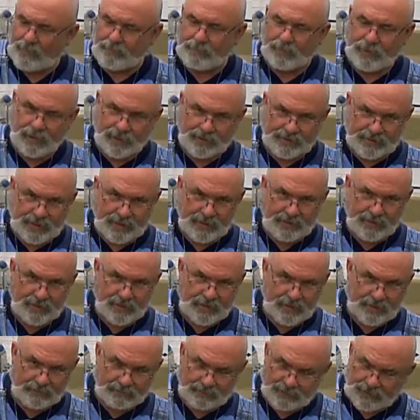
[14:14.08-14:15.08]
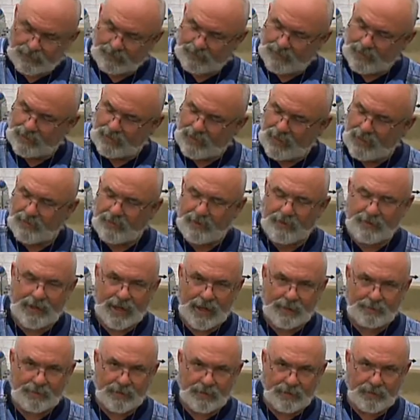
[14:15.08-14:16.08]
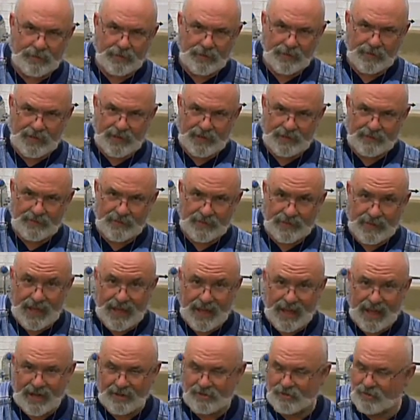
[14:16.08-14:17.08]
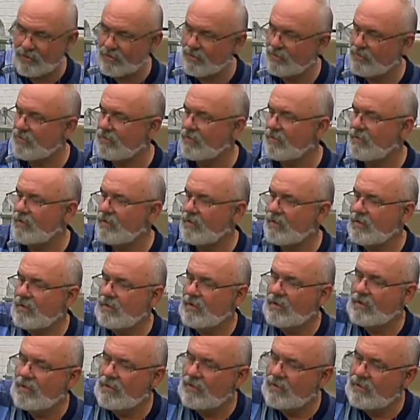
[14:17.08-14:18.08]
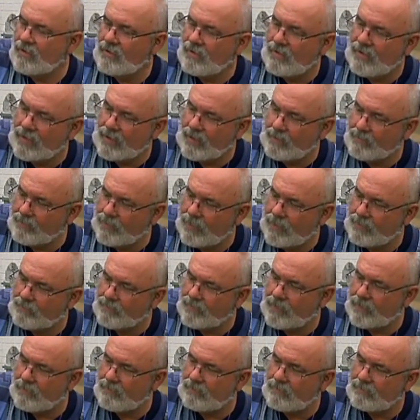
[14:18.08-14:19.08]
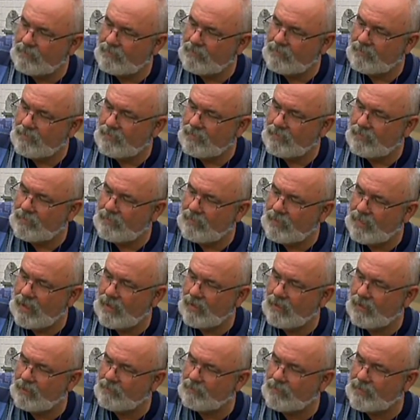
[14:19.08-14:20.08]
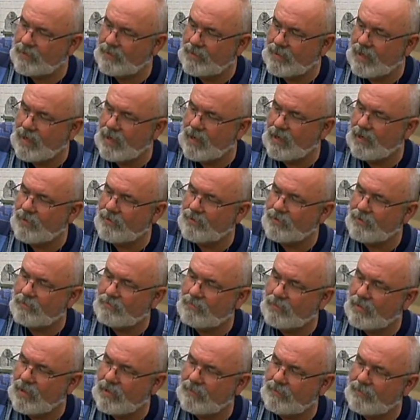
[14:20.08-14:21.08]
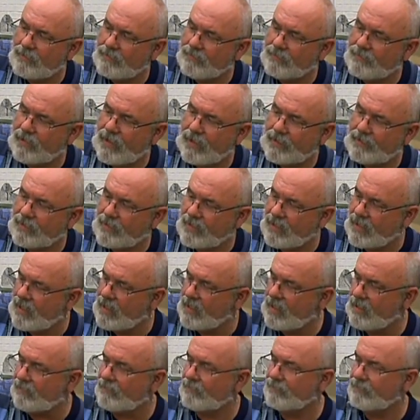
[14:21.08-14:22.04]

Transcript: plugs into the cigarette lighter adapter underneath the dash, so I can pump the air up the tires or whatever in case I need it.